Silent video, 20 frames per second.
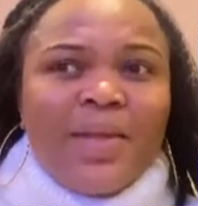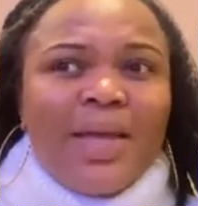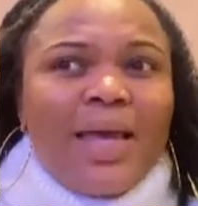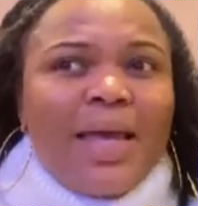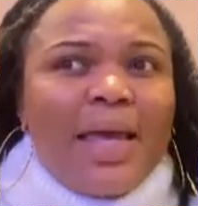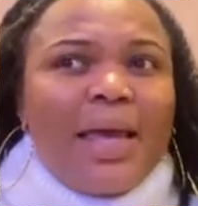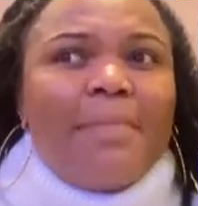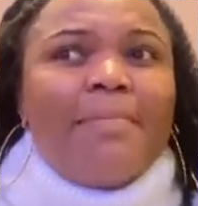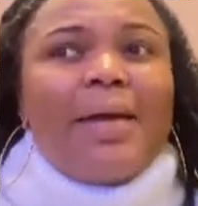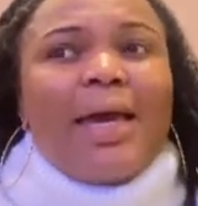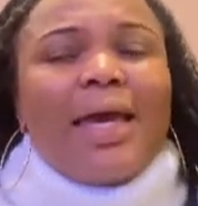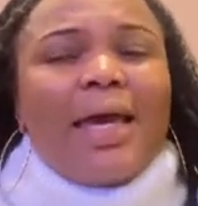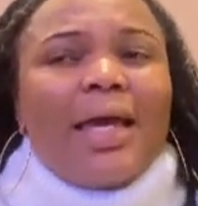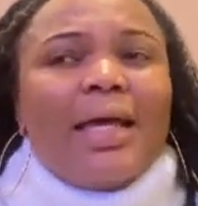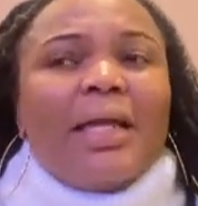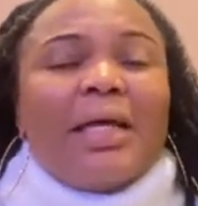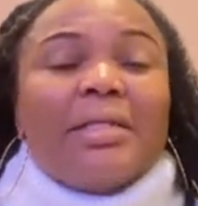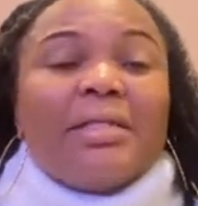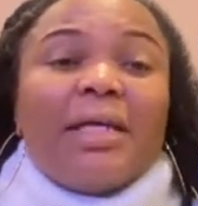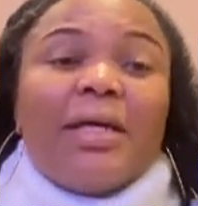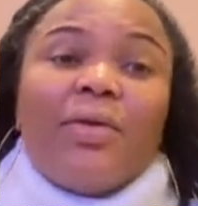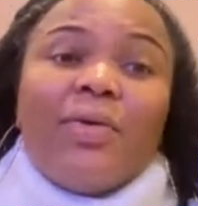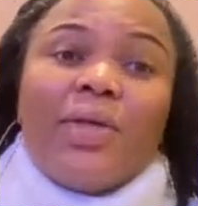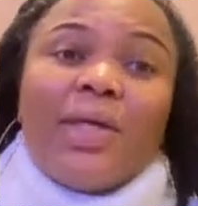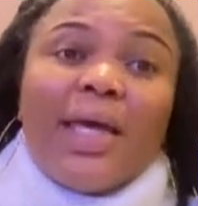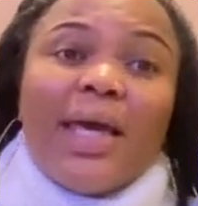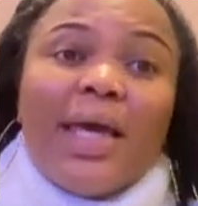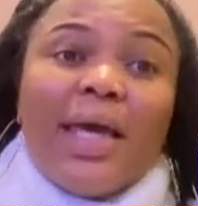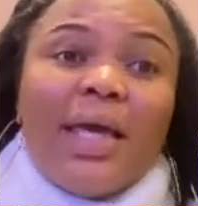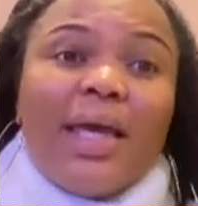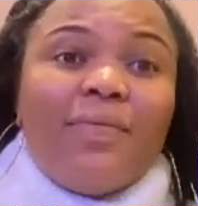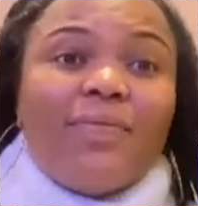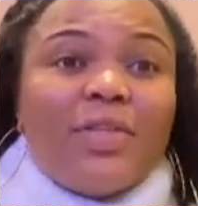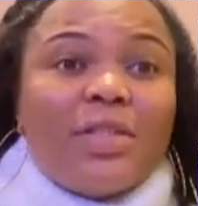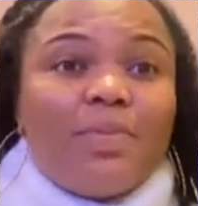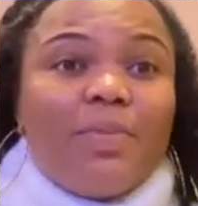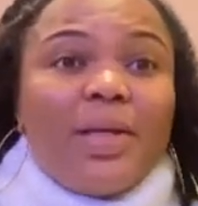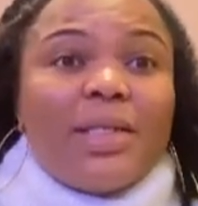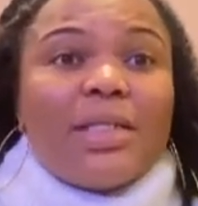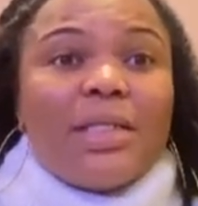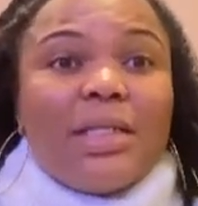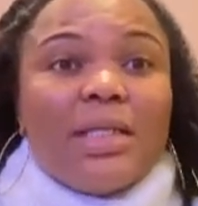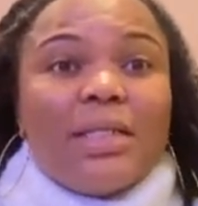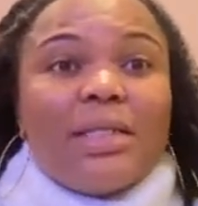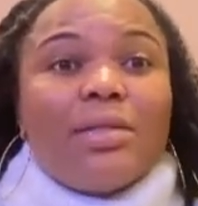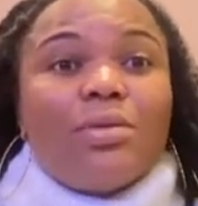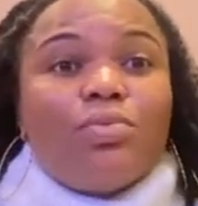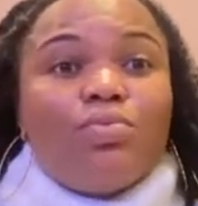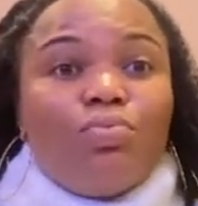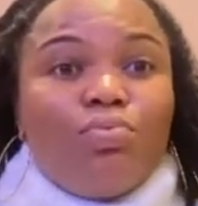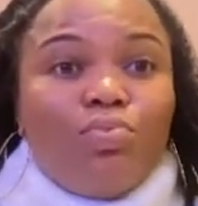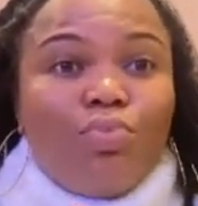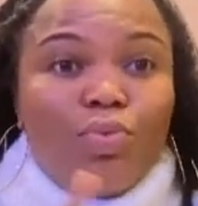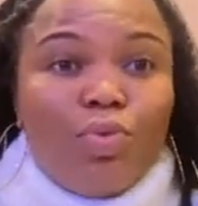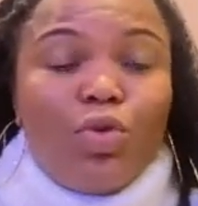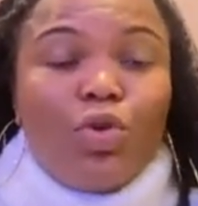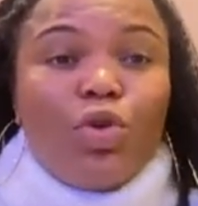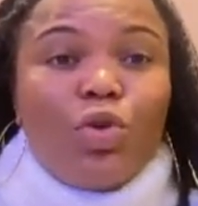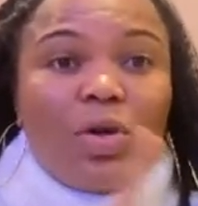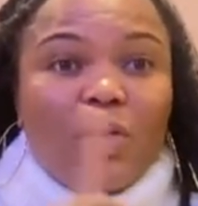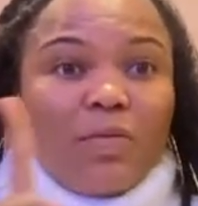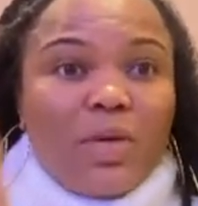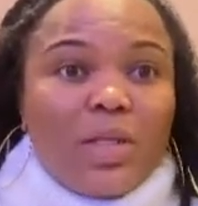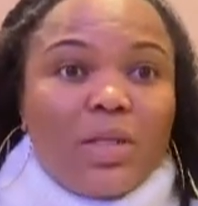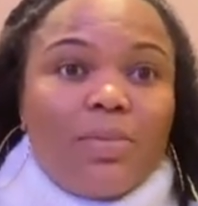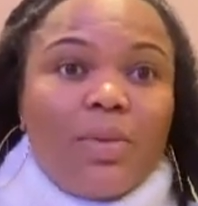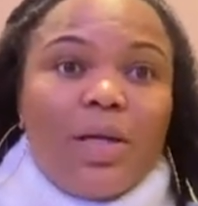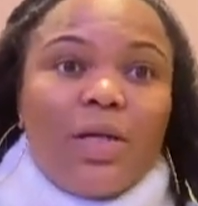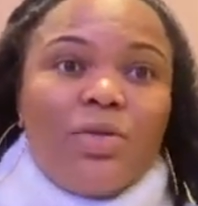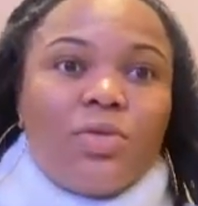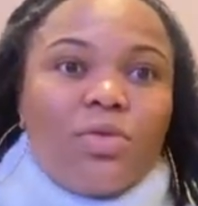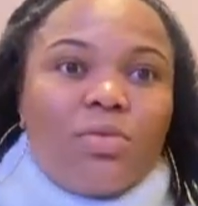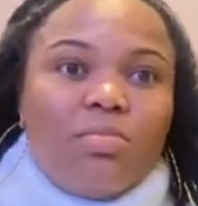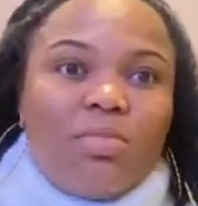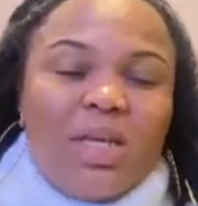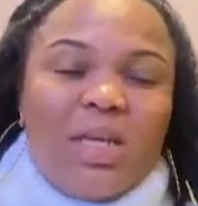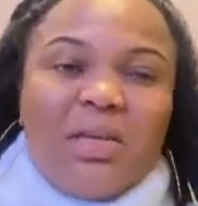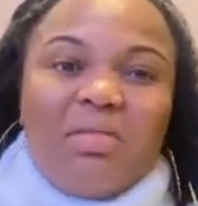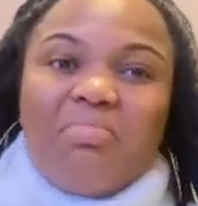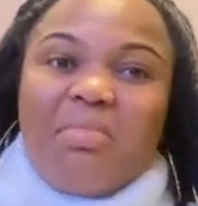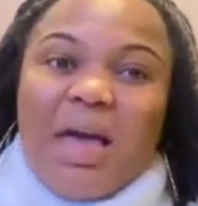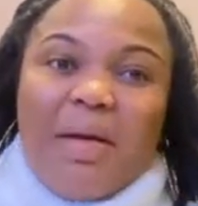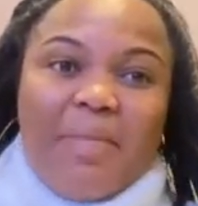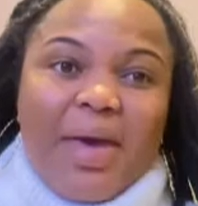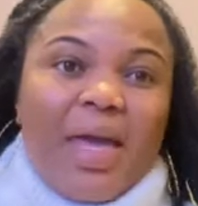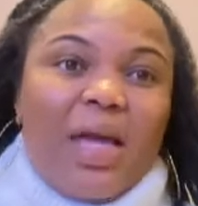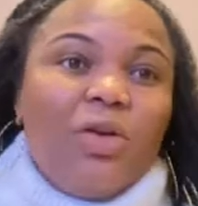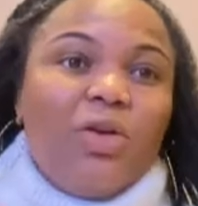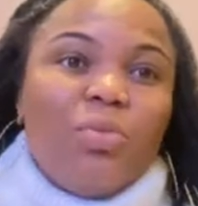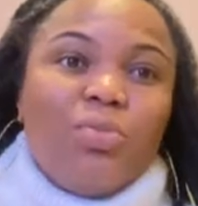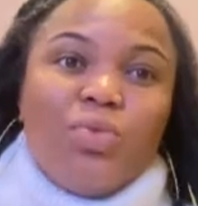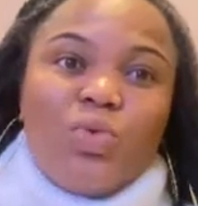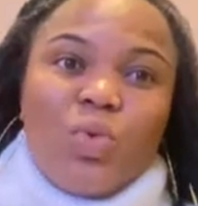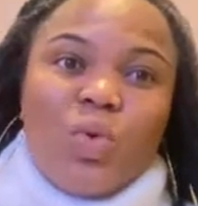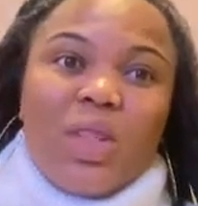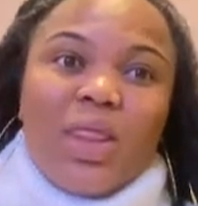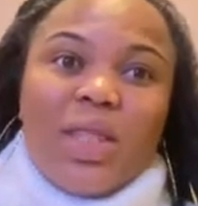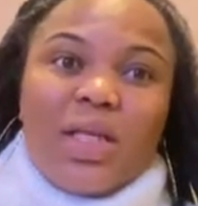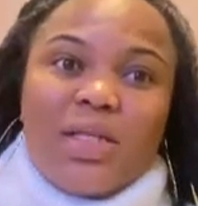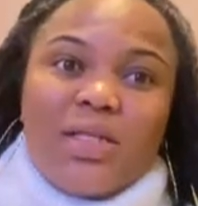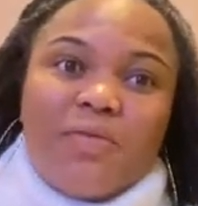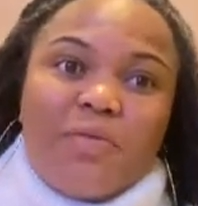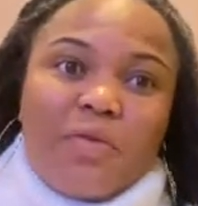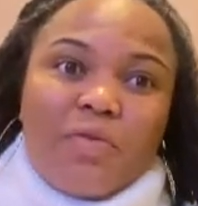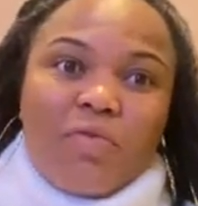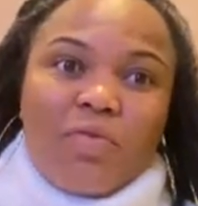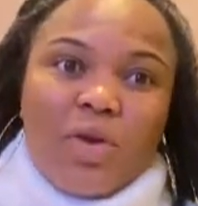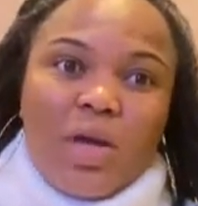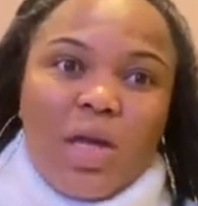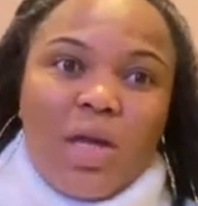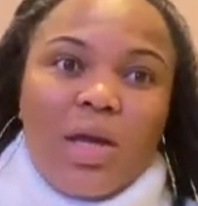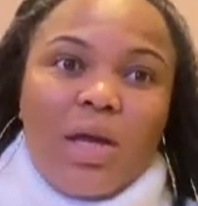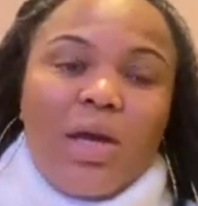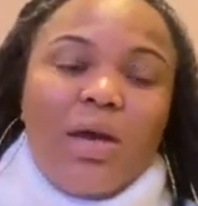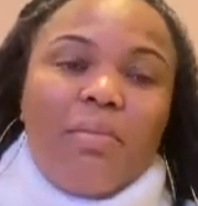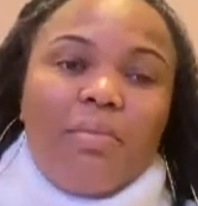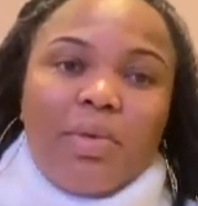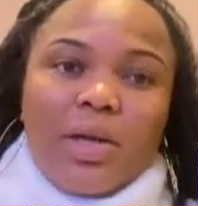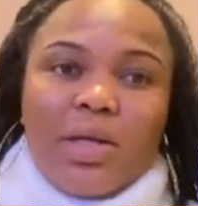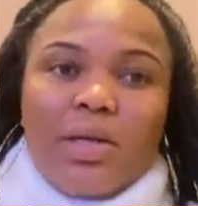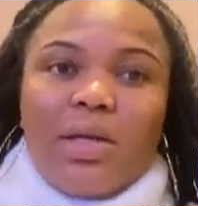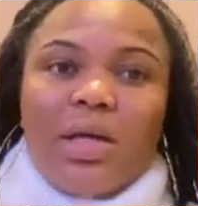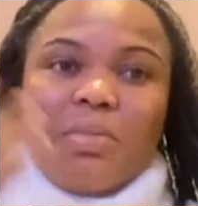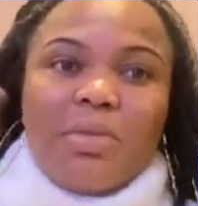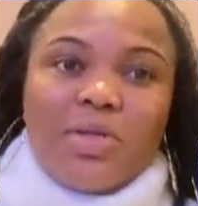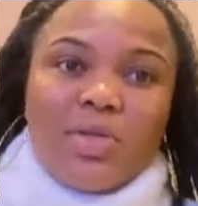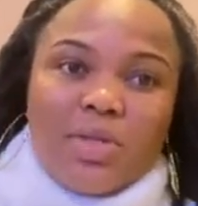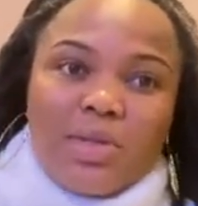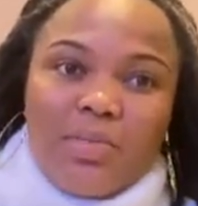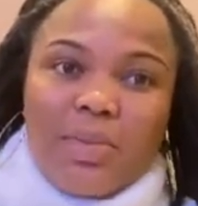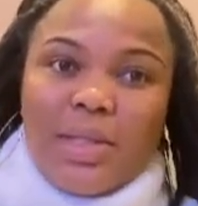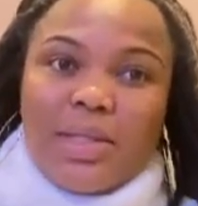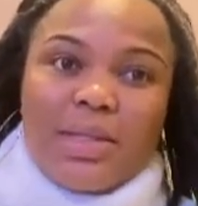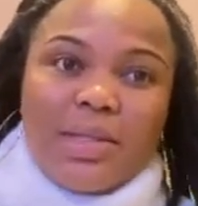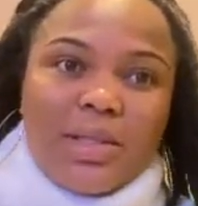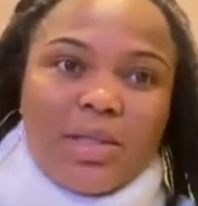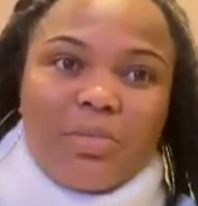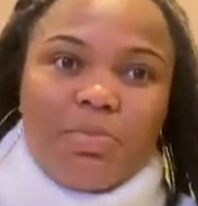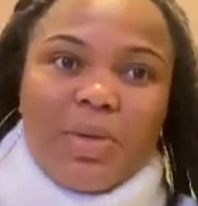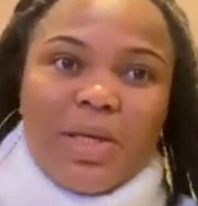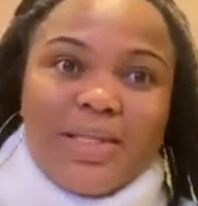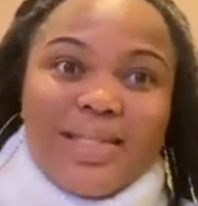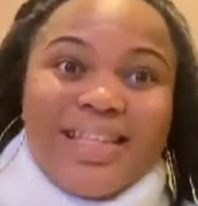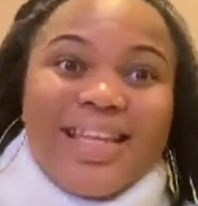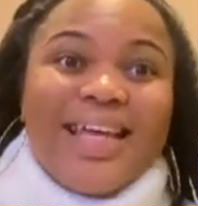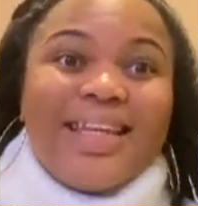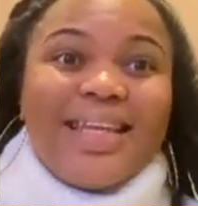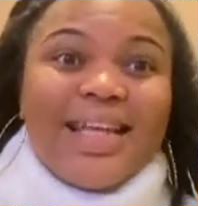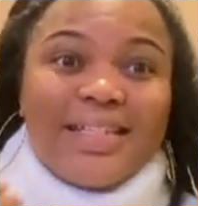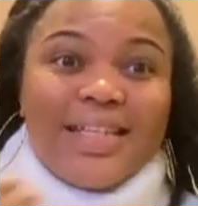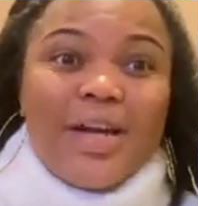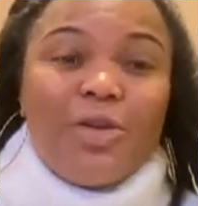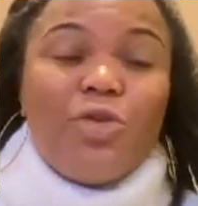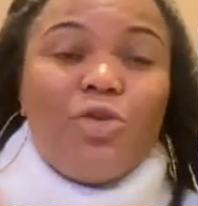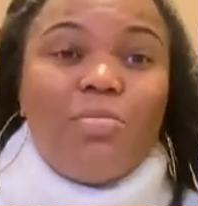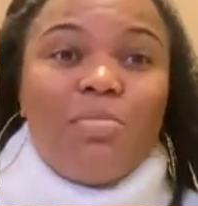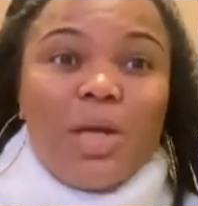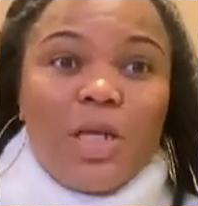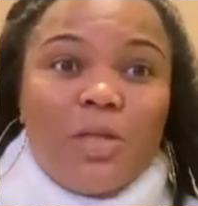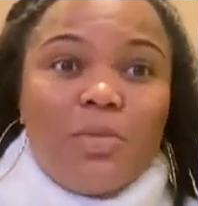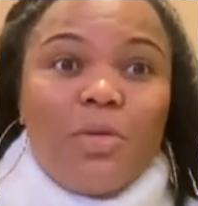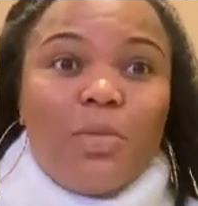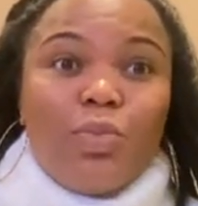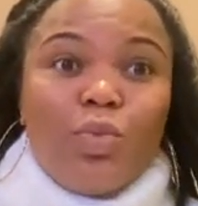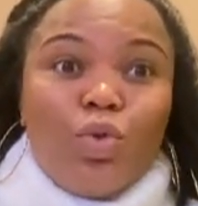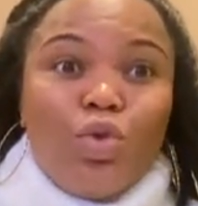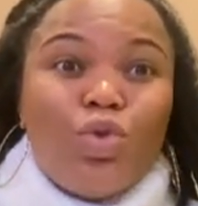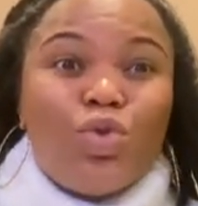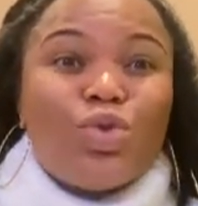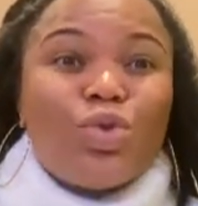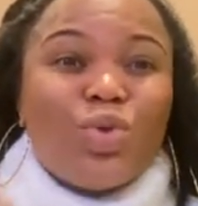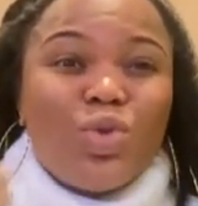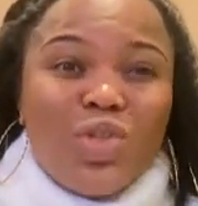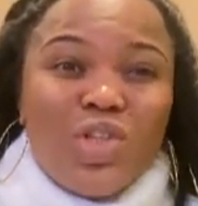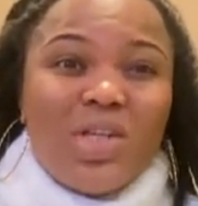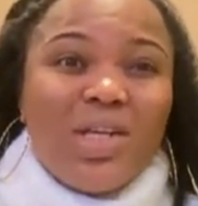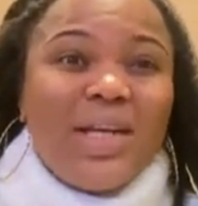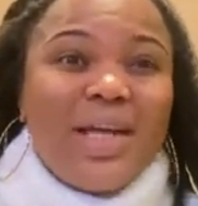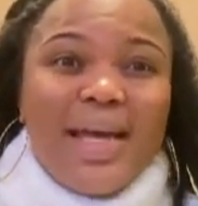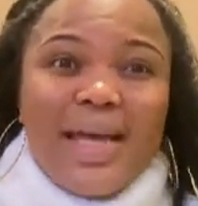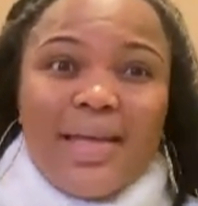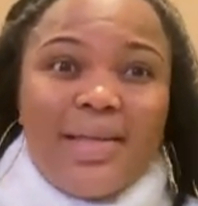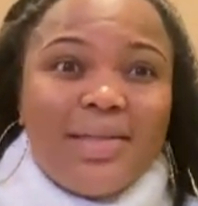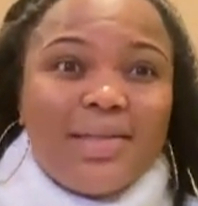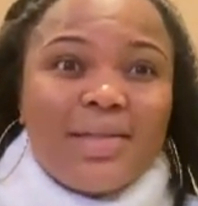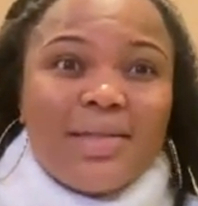In my head, I said, okay, if this person is who you have explained to me, I might end up doing this for free. But let me just meet this person. And that's how you meet people. You socialize.